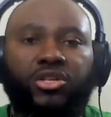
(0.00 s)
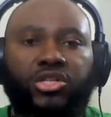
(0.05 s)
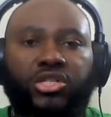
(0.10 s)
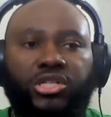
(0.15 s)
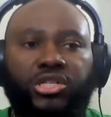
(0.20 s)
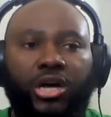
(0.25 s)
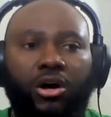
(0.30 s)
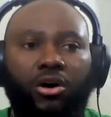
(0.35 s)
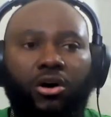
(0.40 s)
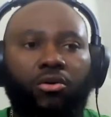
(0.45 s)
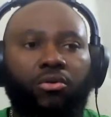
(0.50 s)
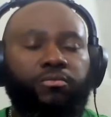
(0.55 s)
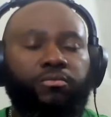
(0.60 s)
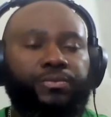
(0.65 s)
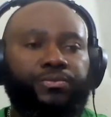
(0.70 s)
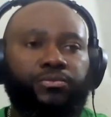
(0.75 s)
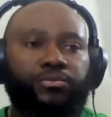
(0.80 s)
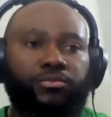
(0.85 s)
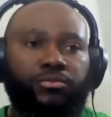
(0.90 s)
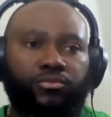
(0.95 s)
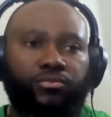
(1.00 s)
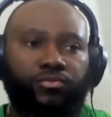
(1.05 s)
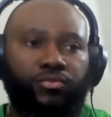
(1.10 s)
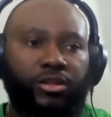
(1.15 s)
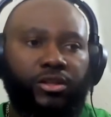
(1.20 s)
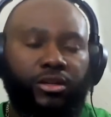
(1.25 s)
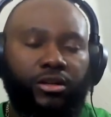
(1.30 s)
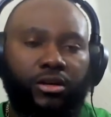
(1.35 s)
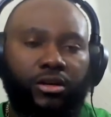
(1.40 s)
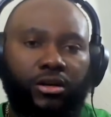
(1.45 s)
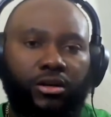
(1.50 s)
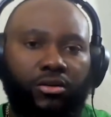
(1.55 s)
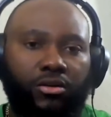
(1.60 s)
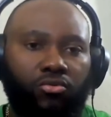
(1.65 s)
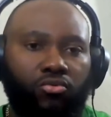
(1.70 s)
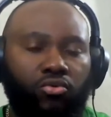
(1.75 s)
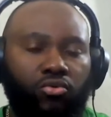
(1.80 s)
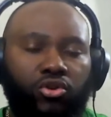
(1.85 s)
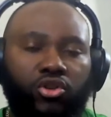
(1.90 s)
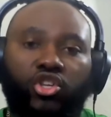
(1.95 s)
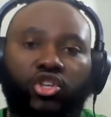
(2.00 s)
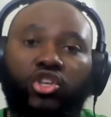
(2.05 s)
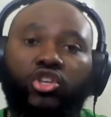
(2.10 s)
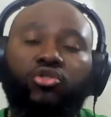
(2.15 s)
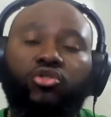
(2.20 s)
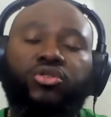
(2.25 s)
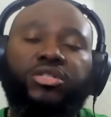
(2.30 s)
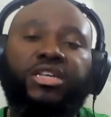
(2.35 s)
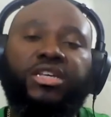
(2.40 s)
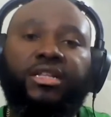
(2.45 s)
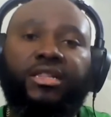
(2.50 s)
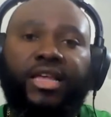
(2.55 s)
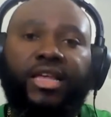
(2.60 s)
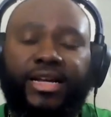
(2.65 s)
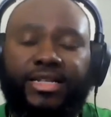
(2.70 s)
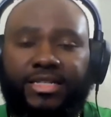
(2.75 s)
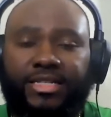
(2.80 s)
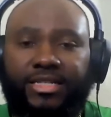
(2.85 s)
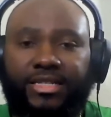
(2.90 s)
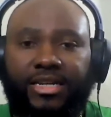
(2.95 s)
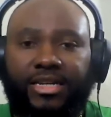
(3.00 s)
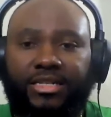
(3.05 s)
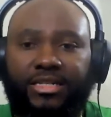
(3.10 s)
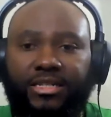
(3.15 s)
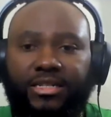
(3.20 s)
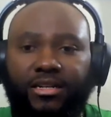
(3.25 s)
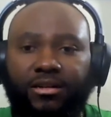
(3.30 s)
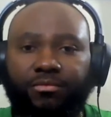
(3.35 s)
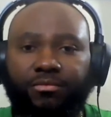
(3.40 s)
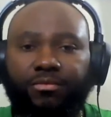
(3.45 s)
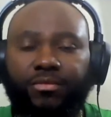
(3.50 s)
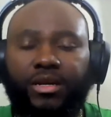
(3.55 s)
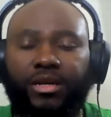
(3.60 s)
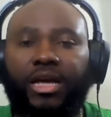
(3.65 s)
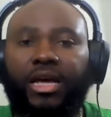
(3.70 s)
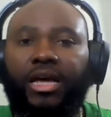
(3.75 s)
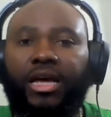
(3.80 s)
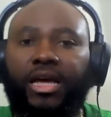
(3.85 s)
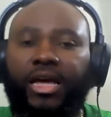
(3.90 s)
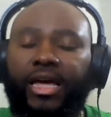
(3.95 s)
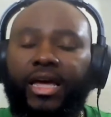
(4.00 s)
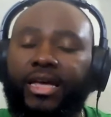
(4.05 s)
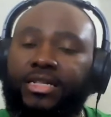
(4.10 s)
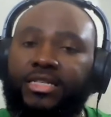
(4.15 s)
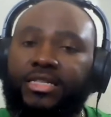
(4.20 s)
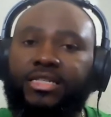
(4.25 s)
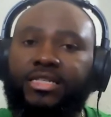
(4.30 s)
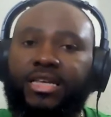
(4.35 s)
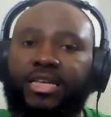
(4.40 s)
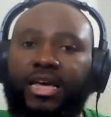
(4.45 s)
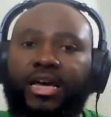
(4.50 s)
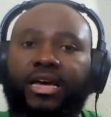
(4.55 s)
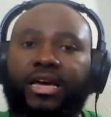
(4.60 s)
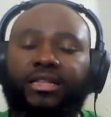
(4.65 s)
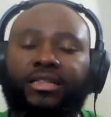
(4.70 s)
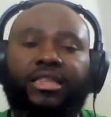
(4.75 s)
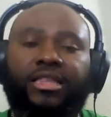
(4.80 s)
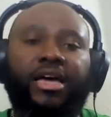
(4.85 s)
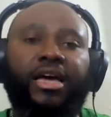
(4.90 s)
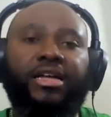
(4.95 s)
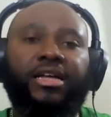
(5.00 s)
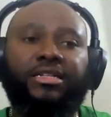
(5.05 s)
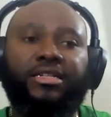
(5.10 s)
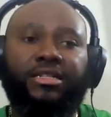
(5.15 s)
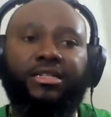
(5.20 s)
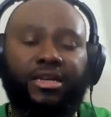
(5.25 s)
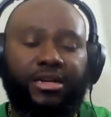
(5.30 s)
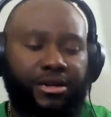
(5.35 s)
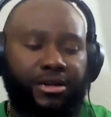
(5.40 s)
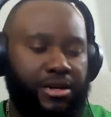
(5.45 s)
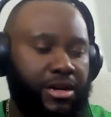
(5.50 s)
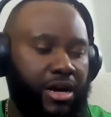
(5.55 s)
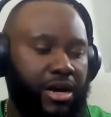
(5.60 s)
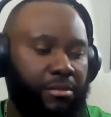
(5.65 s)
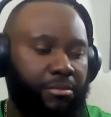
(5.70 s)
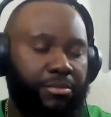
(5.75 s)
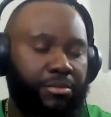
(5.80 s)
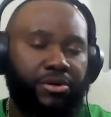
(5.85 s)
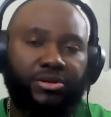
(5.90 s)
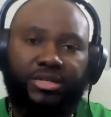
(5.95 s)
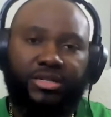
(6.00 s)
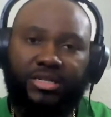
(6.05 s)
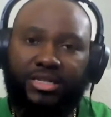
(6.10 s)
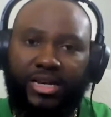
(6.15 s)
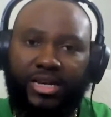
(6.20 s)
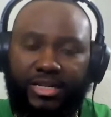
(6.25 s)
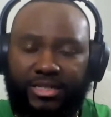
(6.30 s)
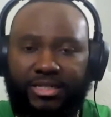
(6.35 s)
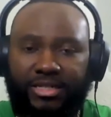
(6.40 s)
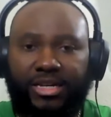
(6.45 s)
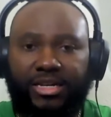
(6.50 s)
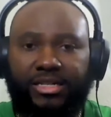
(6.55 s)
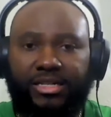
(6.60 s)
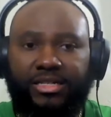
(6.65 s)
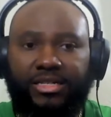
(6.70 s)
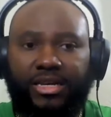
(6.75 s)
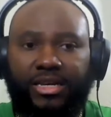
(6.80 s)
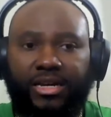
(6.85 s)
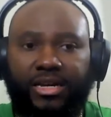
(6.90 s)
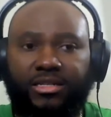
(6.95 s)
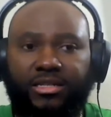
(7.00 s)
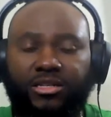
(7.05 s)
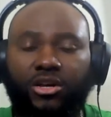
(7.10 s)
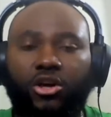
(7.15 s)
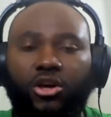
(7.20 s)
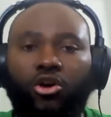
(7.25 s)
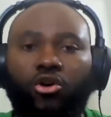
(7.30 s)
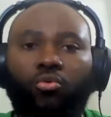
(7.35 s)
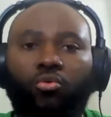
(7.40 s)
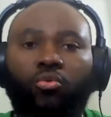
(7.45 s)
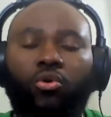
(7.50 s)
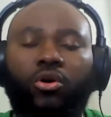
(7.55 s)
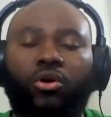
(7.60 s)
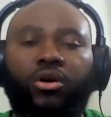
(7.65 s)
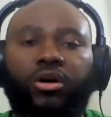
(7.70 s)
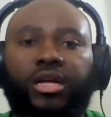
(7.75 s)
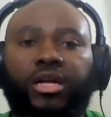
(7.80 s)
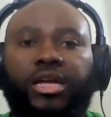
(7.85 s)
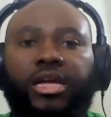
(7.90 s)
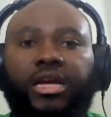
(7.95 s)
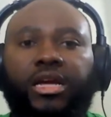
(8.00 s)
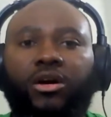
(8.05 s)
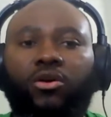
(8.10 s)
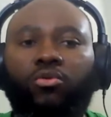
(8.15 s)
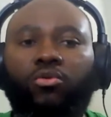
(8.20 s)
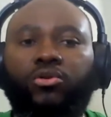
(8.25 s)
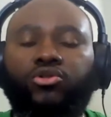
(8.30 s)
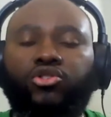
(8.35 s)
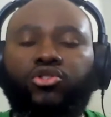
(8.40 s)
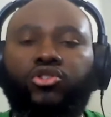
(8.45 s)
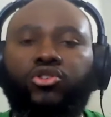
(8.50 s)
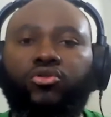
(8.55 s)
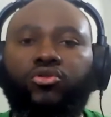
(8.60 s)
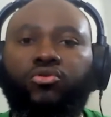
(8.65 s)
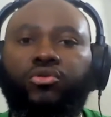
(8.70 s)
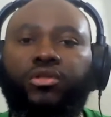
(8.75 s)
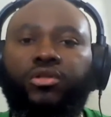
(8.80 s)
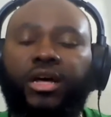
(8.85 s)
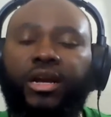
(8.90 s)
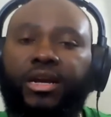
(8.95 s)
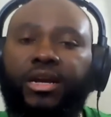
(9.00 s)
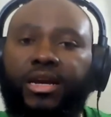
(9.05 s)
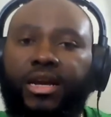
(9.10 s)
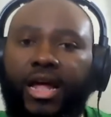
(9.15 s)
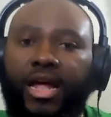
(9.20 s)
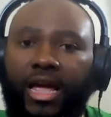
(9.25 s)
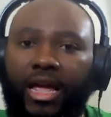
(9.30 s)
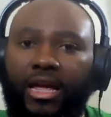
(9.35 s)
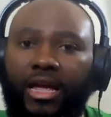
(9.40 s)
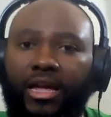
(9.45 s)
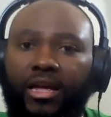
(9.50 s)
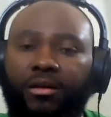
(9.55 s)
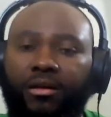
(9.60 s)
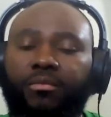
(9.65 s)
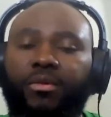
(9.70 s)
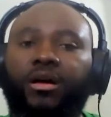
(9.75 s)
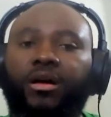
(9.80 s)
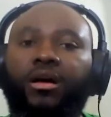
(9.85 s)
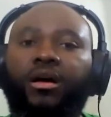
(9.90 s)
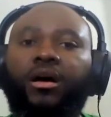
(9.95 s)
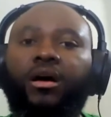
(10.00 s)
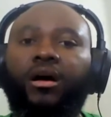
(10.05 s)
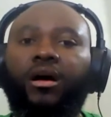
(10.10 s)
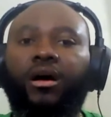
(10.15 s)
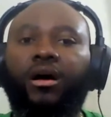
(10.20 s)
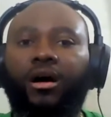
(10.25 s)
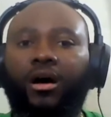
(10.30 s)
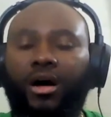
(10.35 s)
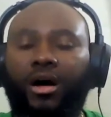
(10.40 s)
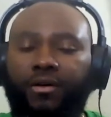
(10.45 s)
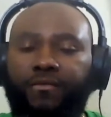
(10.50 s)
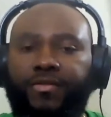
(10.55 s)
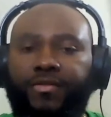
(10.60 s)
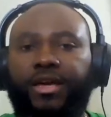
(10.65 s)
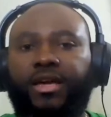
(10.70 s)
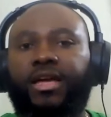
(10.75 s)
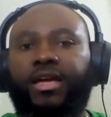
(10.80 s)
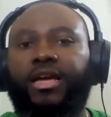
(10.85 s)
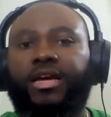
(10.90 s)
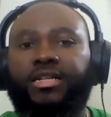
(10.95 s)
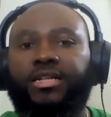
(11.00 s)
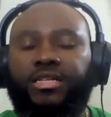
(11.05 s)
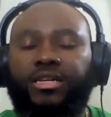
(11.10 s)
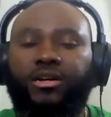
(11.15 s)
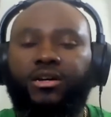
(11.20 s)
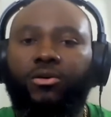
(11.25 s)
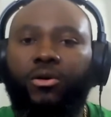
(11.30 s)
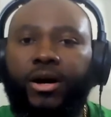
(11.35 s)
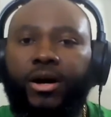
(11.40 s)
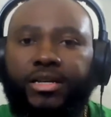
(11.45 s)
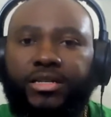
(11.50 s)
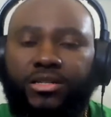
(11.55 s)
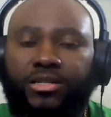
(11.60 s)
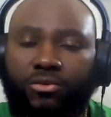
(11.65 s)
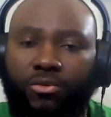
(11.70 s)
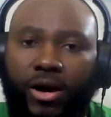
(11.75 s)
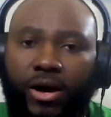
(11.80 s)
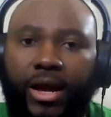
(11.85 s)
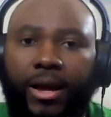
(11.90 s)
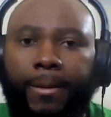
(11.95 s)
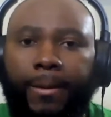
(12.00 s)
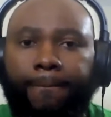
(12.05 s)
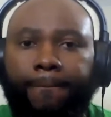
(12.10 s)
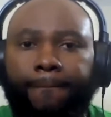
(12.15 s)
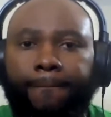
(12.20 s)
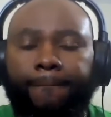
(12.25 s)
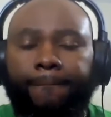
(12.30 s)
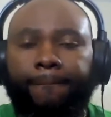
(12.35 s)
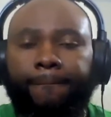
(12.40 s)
So using that system, it said that the number 666 will equal to the name of the Antichrist, right?